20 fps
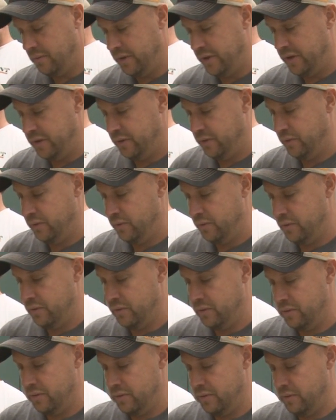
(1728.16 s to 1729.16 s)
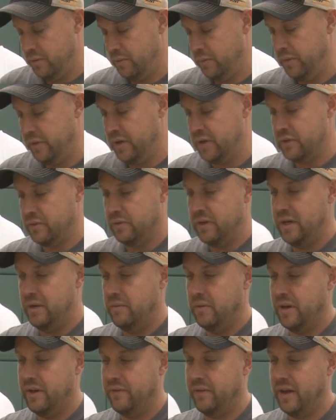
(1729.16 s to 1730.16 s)
would do with this reed
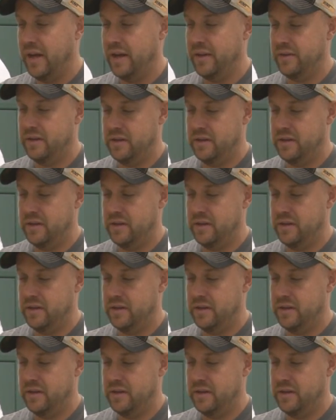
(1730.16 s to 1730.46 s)
when I've got